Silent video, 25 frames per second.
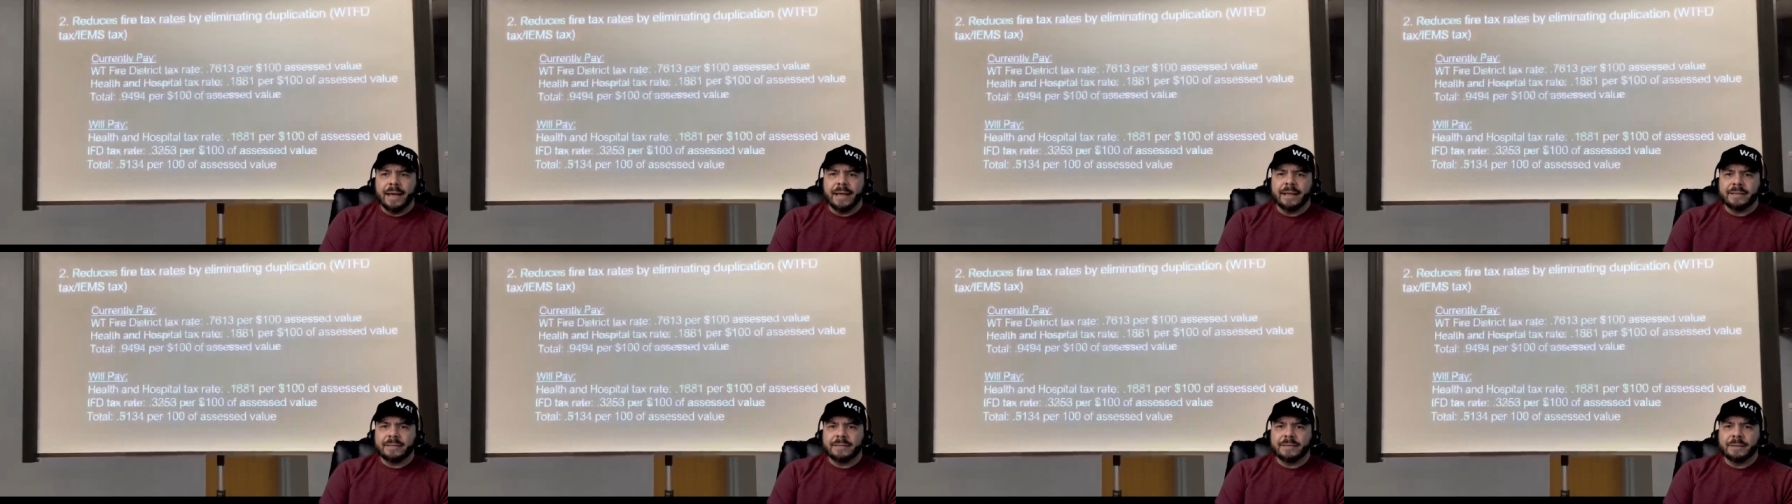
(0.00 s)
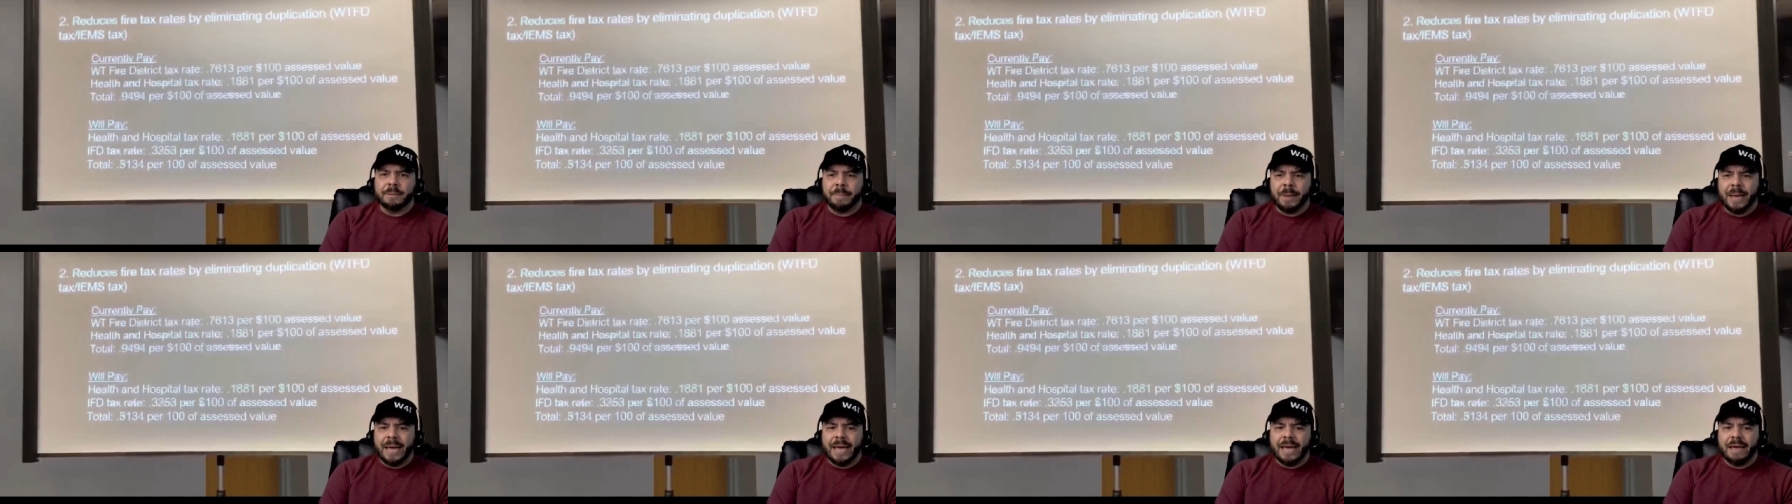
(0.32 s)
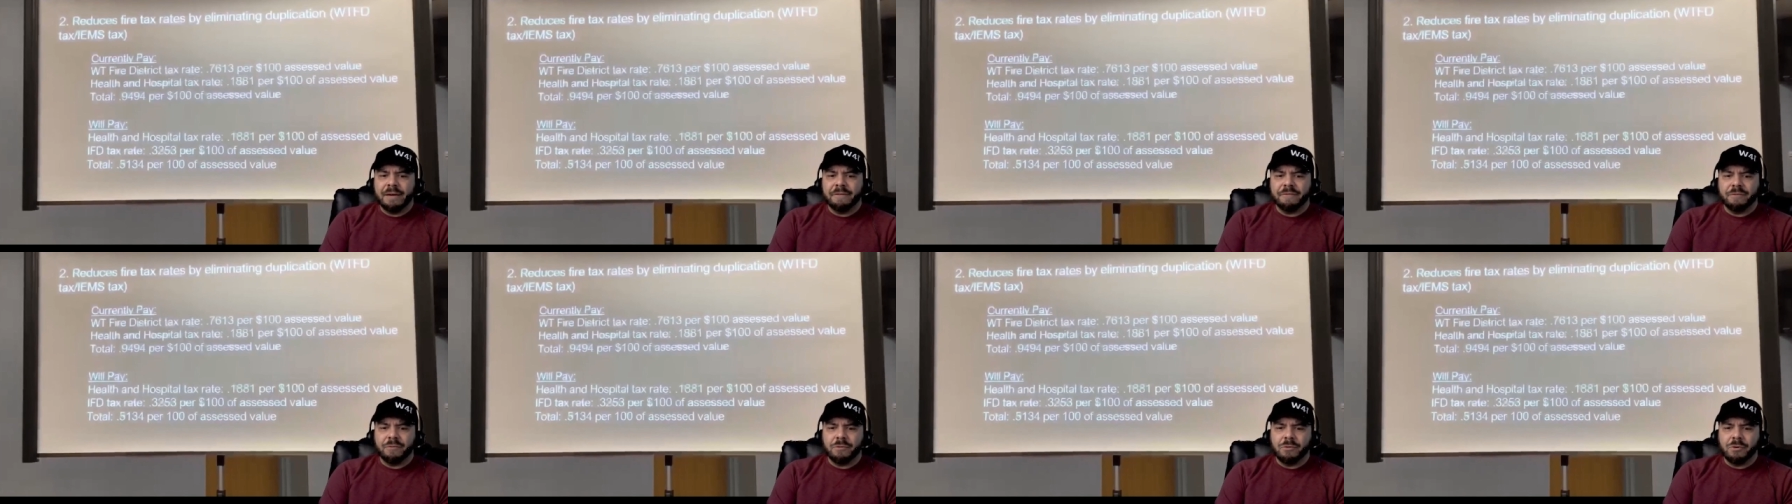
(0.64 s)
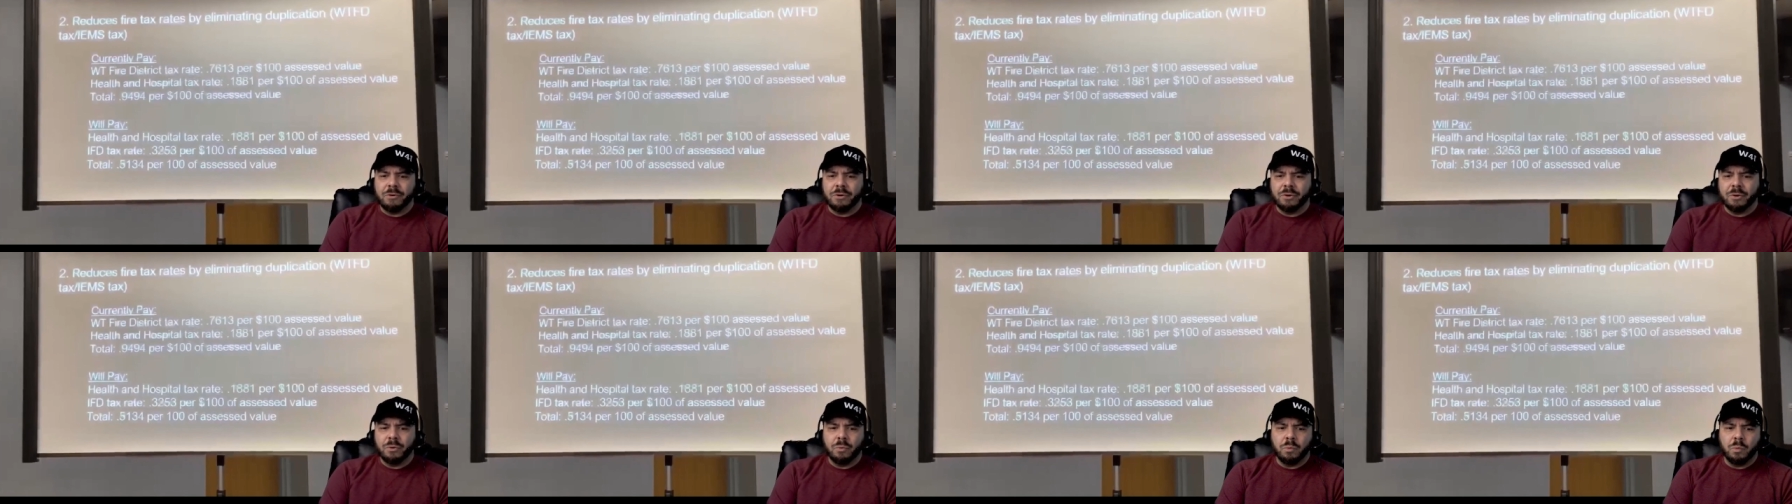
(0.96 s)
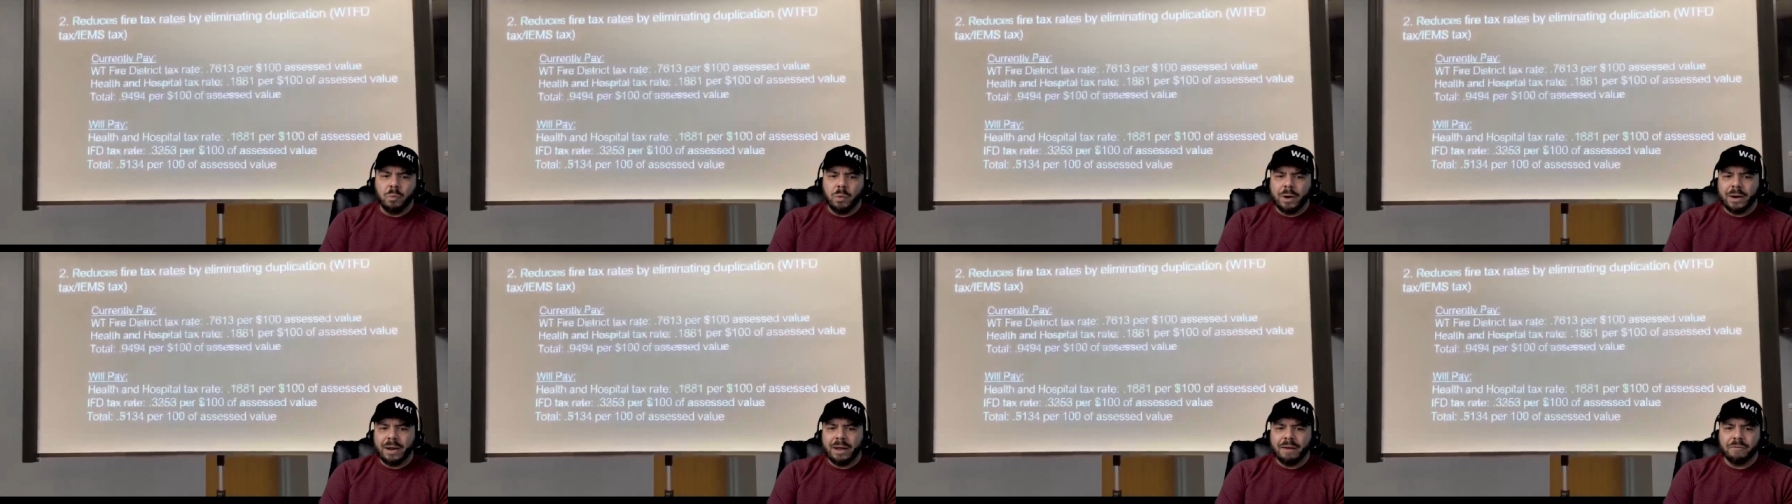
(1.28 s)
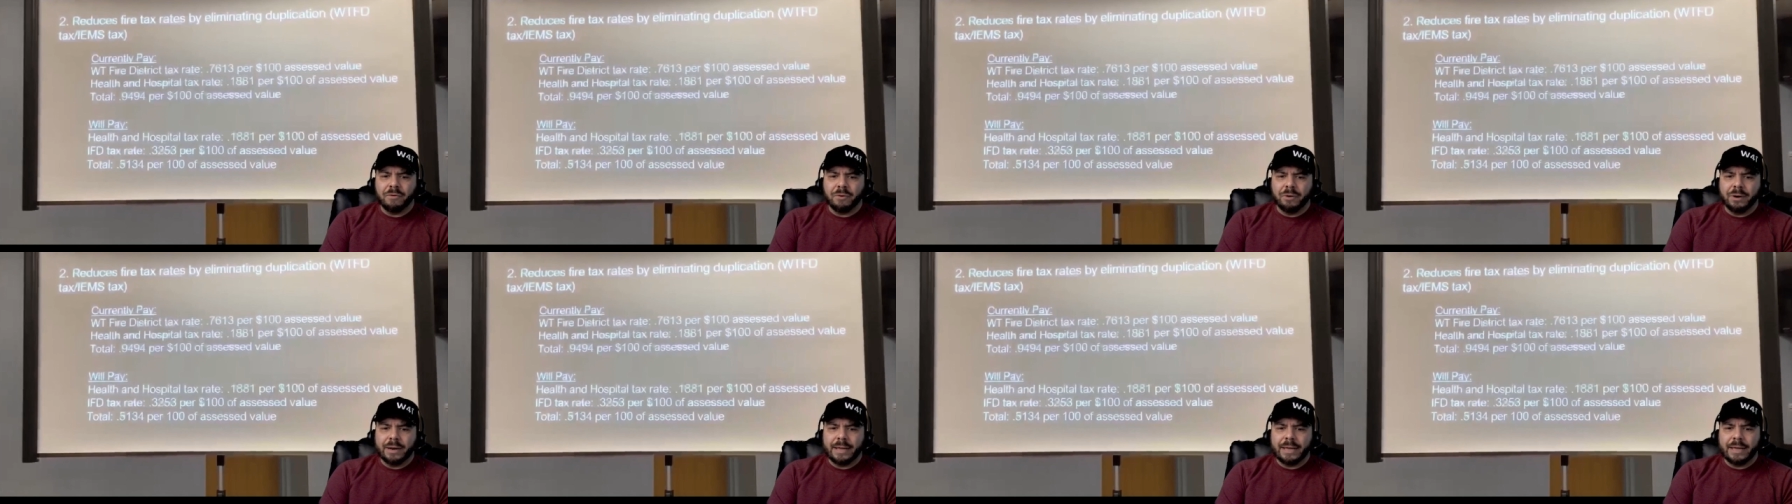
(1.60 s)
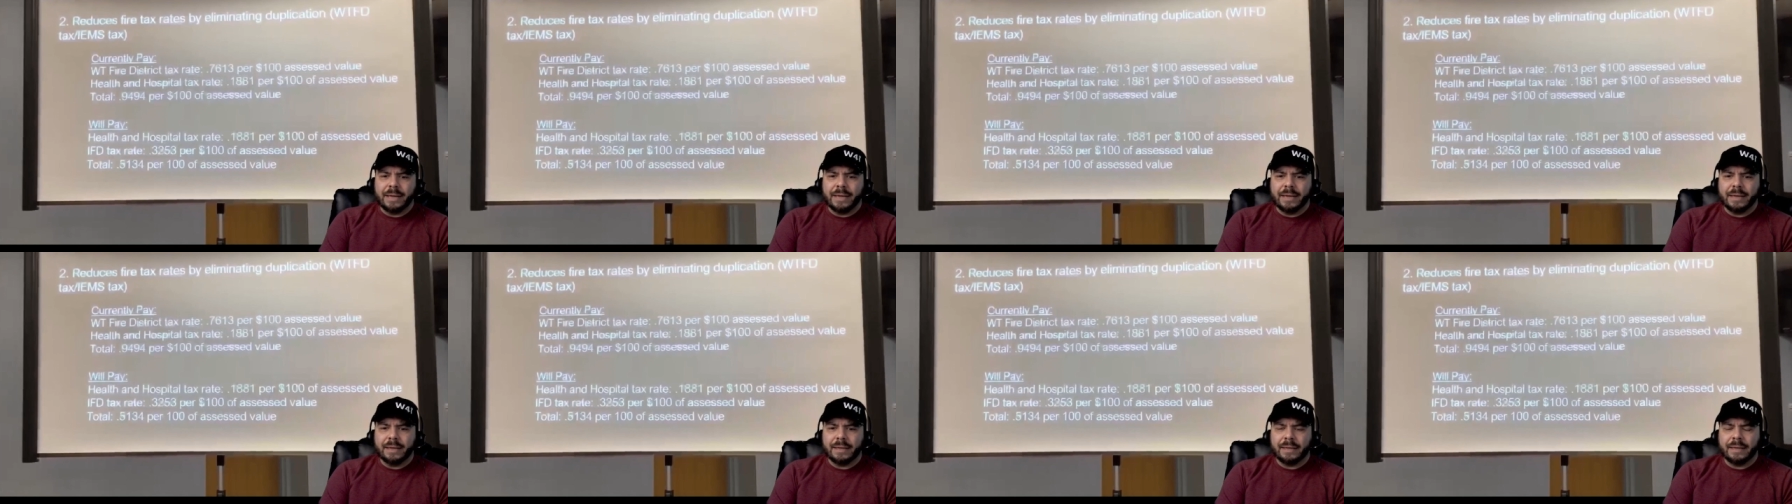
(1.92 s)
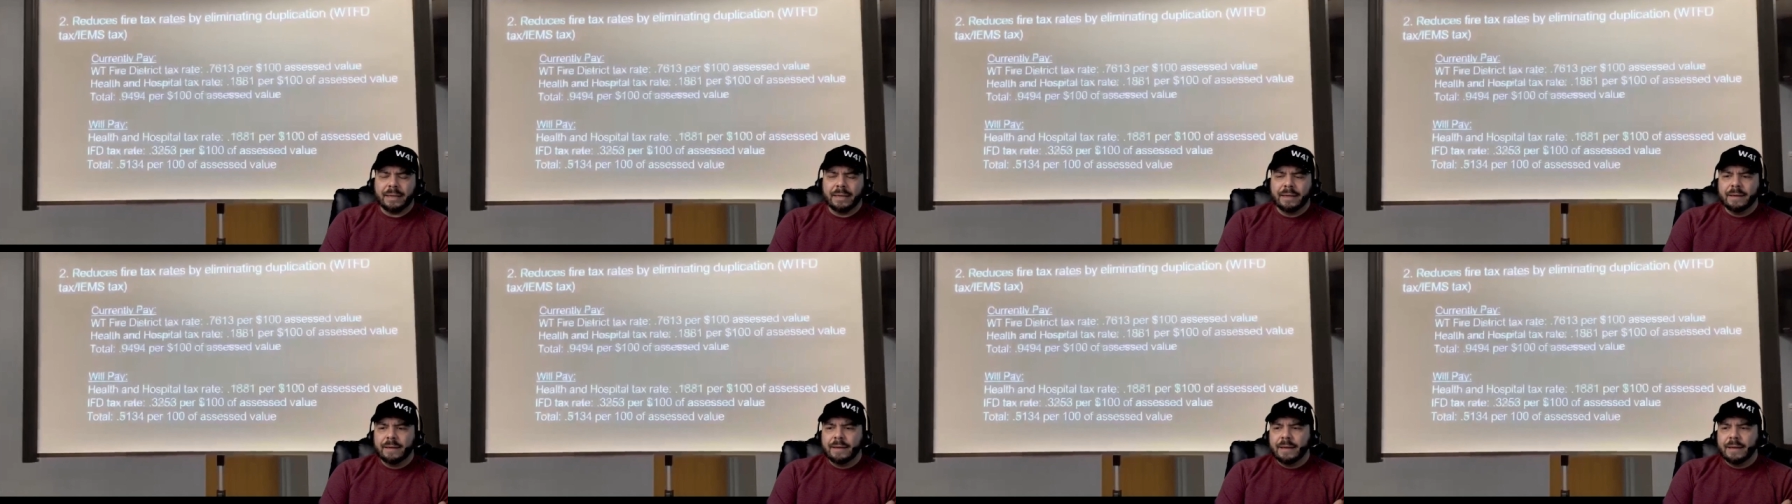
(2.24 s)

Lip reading: to pay for whatever it is,